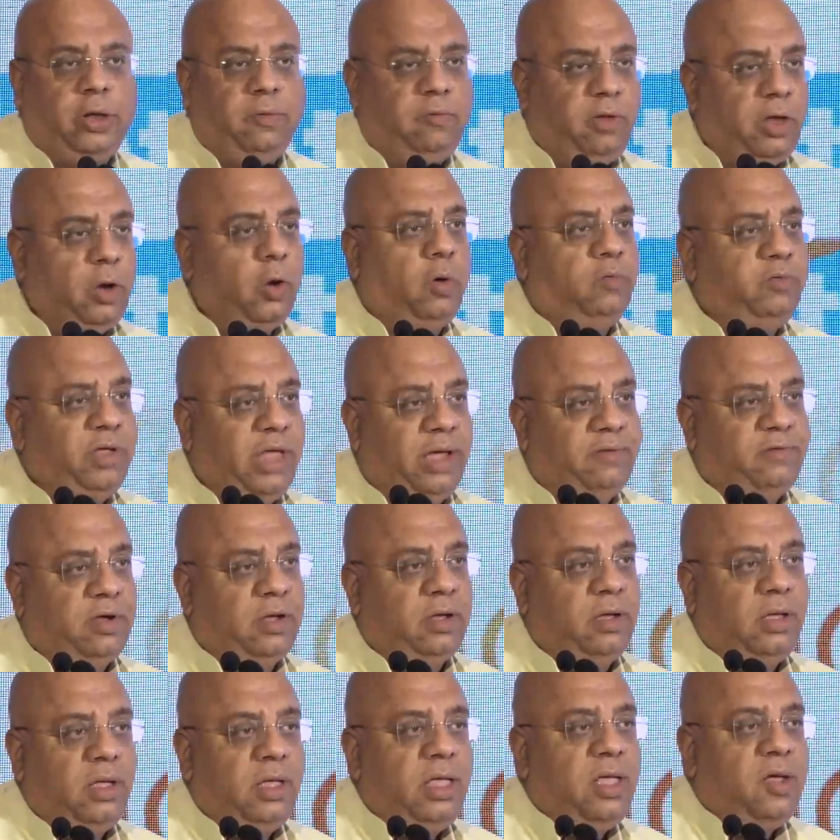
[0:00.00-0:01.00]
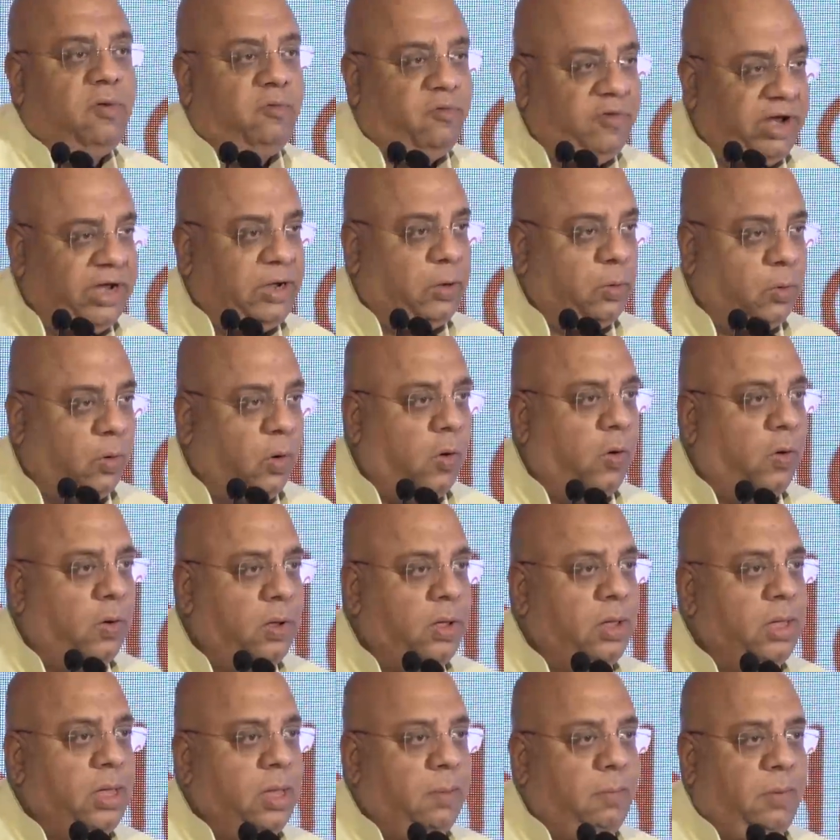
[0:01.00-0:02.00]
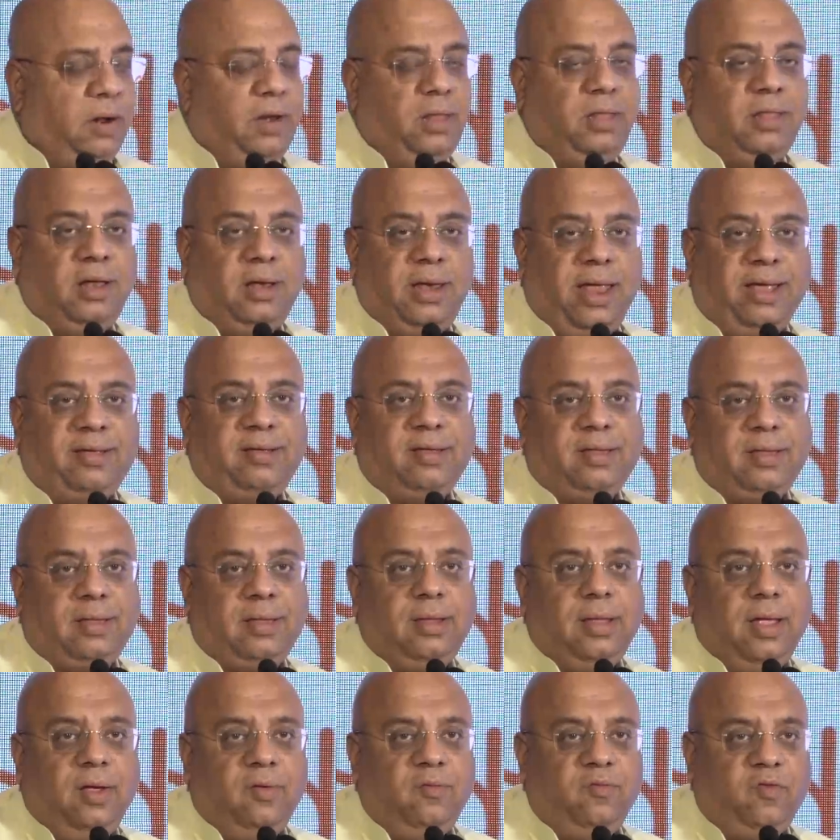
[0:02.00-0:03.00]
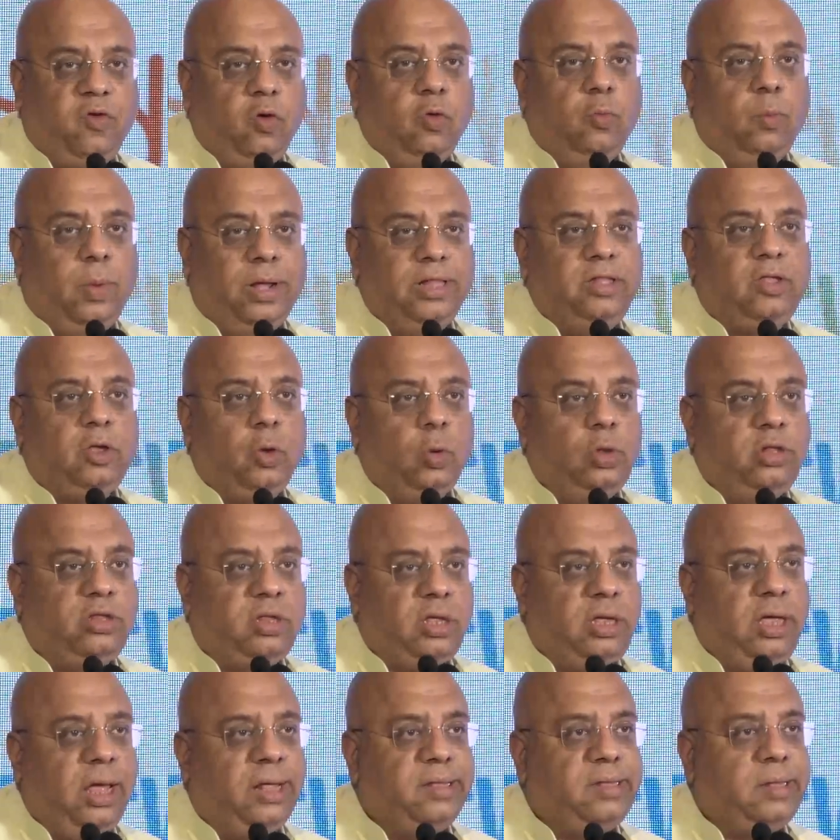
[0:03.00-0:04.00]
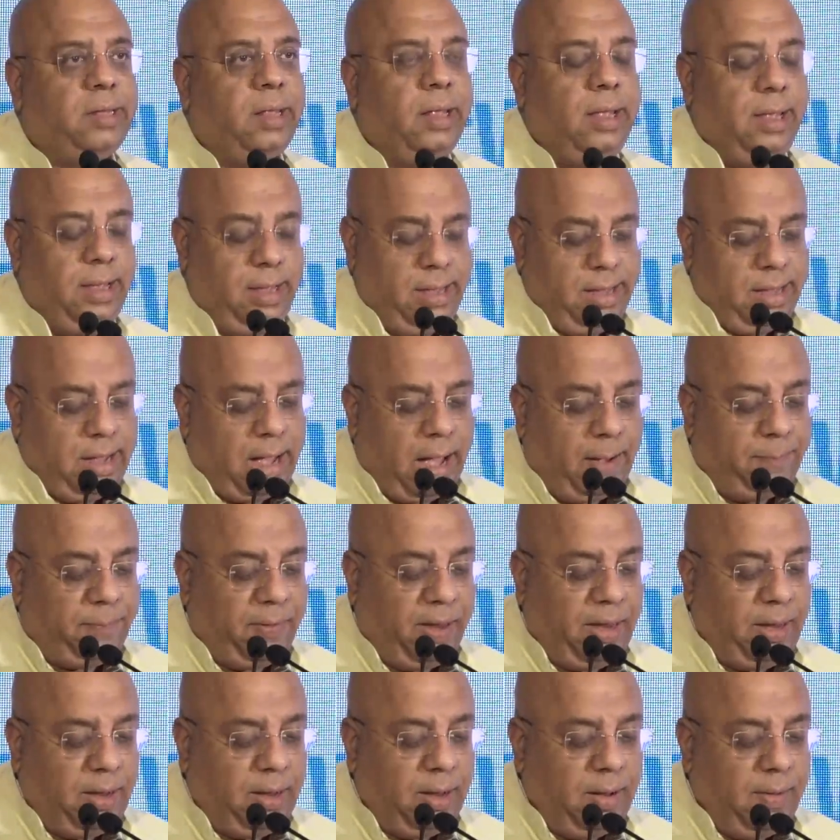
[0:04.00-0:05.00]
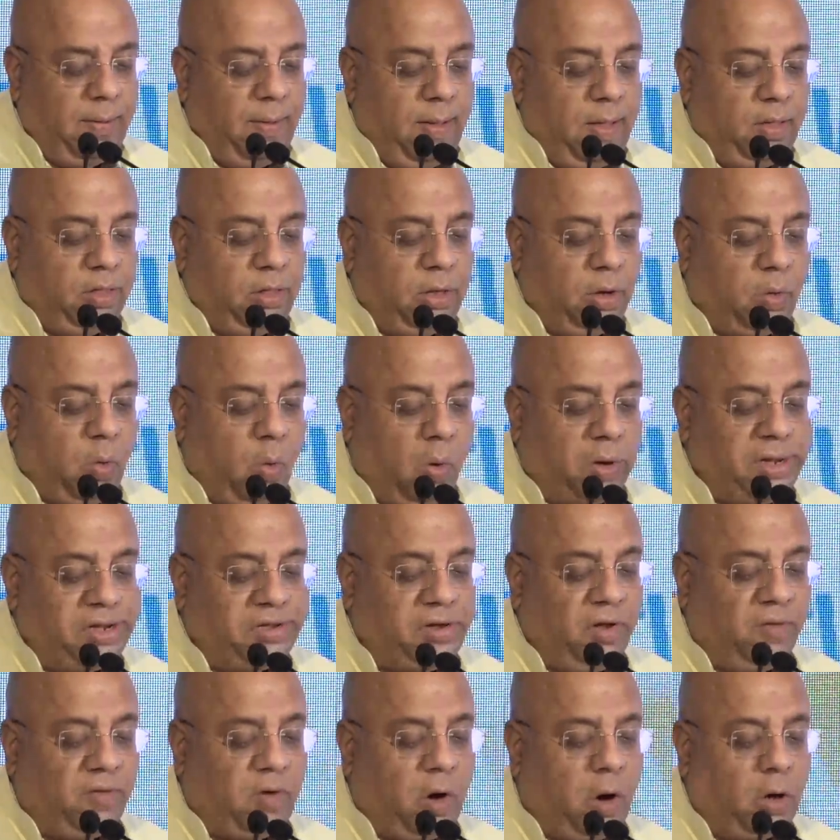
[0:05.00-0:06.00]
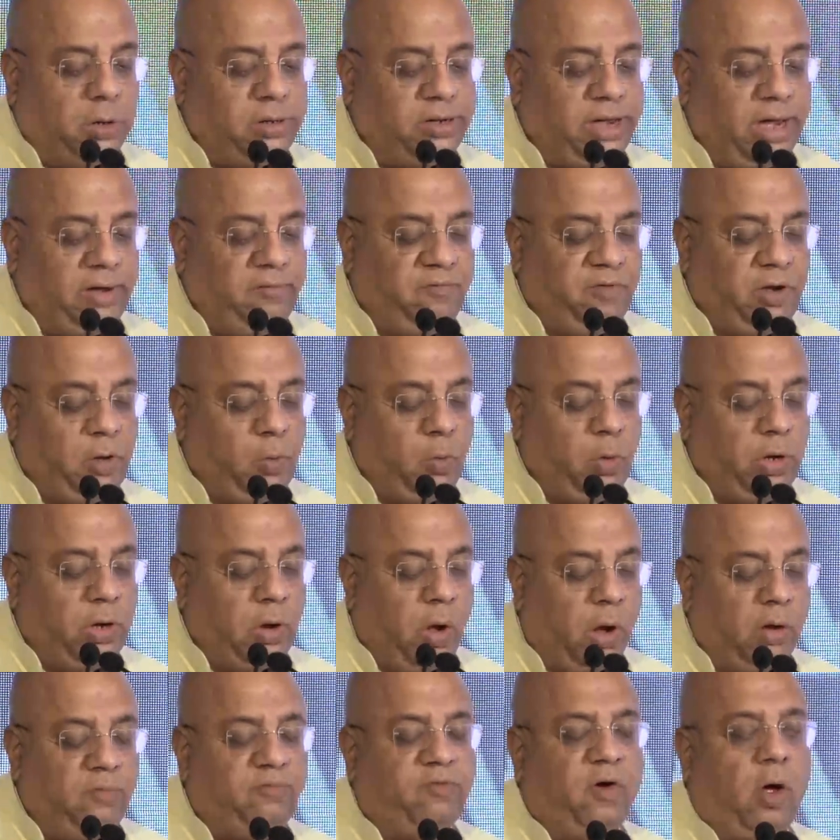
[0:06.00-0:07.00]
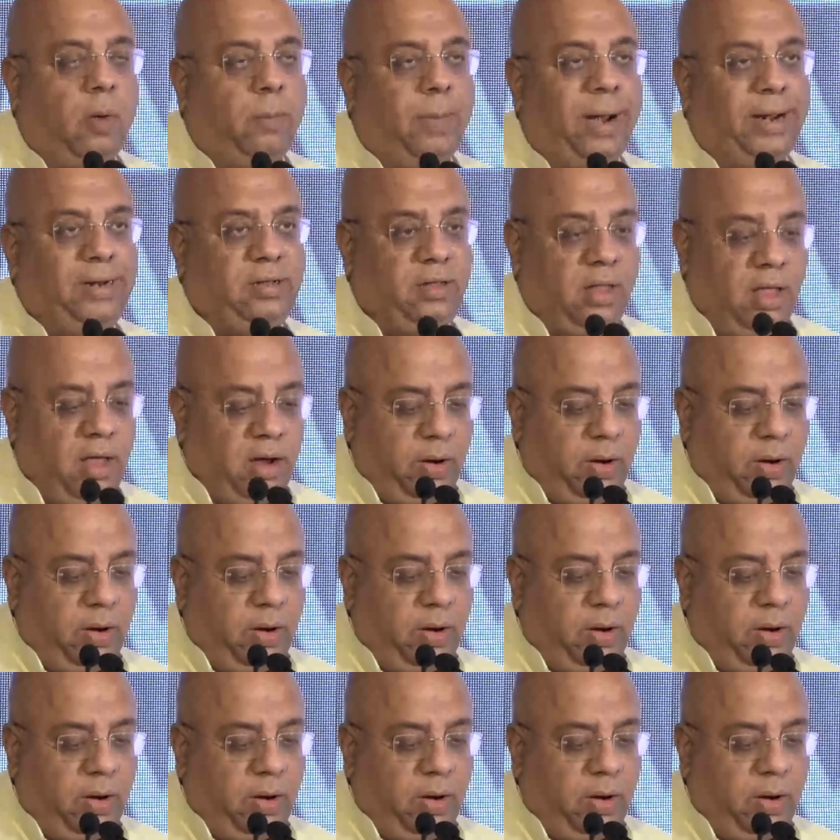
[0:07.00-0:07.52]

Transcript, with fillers: We know we have a way to go, but in the next few months, you'll see us upping the quality of content we do in all formats,